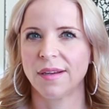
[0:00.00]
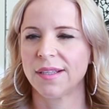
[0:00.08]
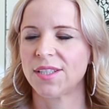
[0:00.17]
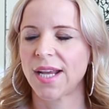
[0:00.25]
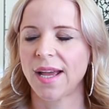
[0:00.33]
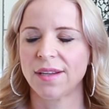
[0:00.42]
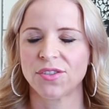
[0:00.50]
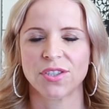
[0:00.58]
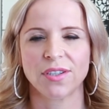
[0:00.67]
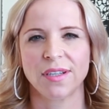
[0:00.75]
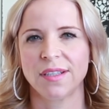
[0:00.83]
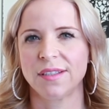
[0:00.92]

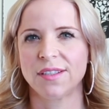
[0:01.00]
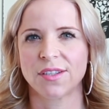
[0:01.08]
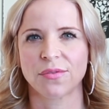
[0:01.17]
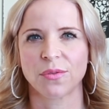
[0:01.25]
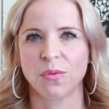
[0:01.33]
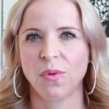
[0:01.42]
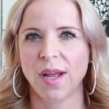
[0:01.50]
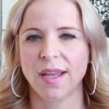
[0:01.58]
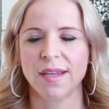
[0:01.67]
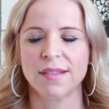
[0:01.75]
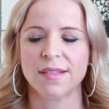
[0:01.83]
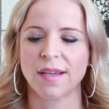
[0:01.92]
attach in different
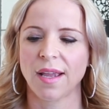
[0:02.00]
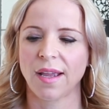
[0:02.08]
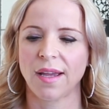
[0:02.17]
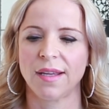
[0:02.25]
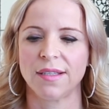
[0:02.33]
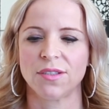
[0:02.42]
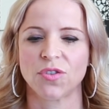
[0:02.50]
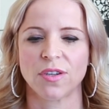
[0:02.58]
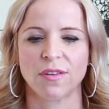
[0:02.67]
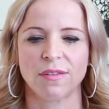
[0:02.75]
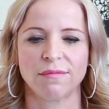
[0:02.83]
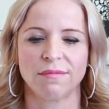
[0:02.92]
ways, and
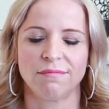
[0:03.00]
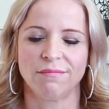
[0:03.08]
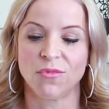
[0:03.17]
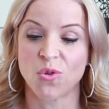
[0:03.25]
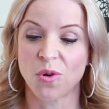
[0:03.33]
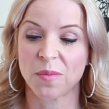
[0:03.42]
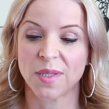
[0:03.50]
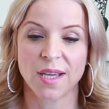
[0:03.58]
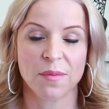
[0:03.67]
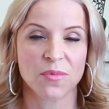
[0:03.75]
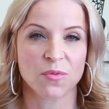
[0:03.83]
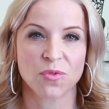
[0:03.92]
it normally
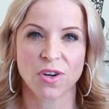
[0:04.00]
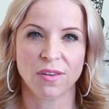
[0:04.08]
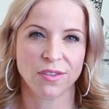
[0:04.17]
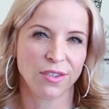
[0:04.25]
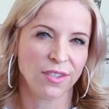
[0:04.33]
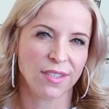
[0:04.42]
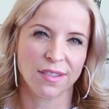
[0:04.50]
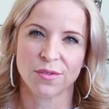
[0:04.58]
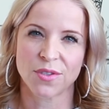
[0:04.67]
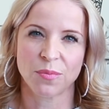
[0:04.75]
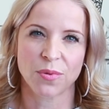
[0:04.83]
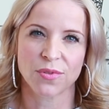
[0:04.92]
comes from childhood and
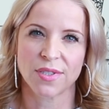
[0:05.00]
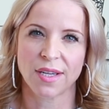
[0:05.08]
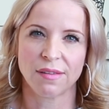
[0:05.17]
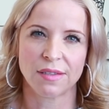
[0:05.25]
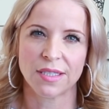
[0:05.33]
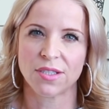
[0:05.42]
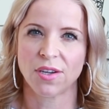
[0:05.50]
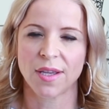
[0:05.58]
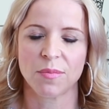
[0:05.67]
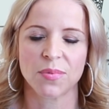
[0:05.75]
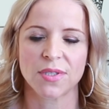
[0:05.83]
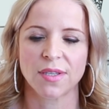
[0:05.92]
also personality
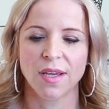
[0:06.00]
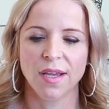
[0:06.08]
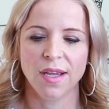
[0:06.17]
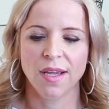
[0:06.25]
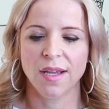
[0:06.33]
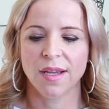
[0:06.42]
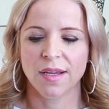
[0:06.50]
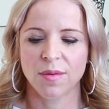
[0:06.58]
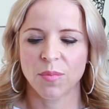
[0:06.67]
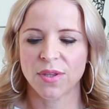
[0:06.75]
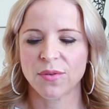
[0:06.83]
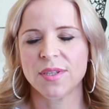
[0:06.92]
types.
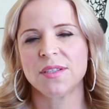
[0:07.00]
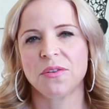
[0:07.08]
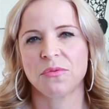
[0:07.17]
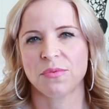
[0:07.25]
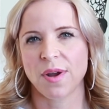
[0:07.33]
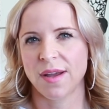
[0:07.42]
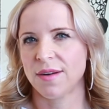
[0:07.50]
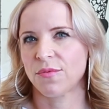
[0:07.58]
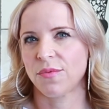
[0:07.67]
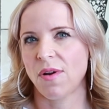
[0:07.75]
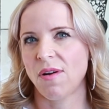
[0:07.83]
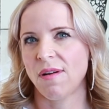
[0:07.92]
But there is no right or
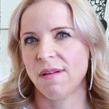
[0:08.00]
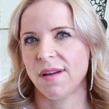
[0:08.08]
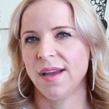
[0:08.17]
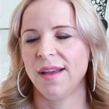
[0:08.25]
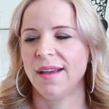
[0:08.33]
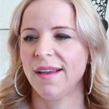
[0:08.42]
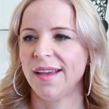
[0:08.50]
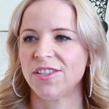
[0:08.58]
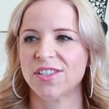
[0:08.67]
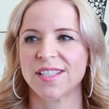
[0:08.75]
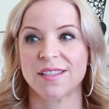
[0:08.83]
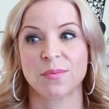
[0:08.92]
wrong. It
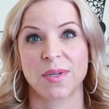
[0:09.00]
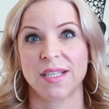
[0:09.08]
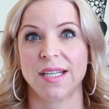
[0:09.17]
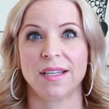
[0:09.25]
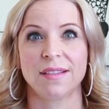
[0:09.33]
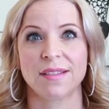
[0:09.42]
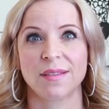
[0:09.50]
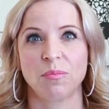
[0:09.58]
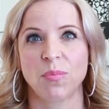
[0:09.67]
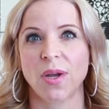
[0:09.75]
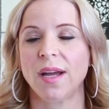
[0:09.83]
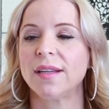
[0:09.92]
just is what it is.
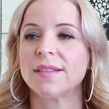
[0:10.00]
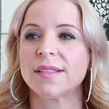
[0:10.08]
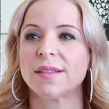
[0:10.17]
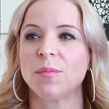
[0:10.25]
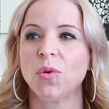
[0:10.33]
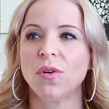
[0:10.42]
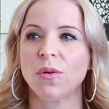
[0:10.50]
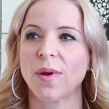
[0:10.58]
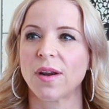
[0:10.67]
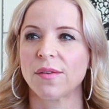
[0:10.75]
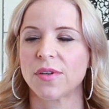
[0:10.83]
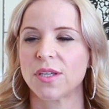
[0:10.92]
But the more
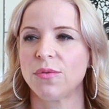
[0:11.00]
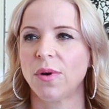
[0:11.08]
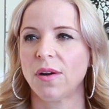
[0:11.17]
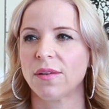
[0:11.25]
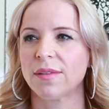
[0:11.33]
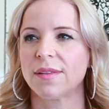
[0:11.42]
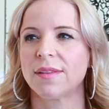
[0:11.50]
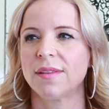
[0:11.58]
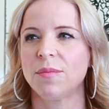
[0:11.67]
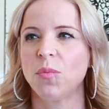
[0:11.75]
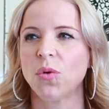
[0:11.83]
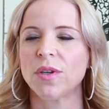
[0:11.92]
aware of it you are,
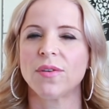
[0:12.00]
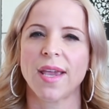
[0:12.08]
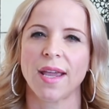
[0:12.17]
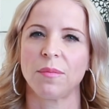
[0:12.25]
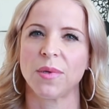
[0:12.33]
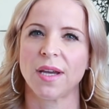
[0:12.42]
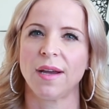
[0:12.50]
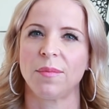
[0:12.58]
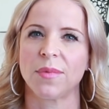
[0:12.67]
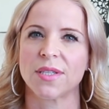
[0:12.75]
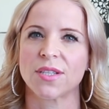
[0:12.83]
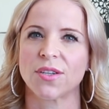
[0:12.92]
the more you can
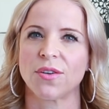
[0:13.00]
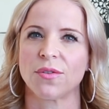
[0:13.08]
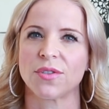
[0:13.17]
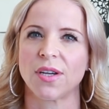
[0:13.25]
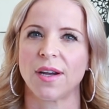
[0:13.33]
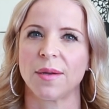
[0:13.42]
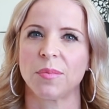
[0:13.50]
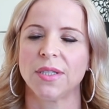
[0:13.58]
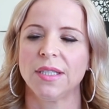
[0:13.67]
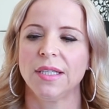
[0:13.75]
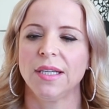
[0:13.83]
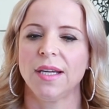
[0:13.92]
become a secure type.
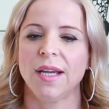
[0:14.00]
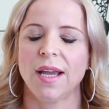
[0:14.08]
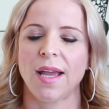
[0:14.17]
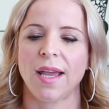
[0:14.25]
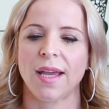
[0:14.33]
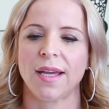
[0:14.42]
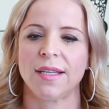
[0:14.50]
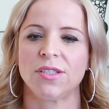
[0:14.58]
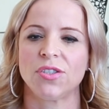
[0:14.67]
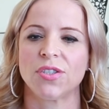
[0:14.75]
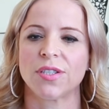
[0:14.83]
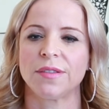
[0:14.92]

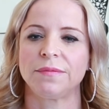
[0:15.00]
And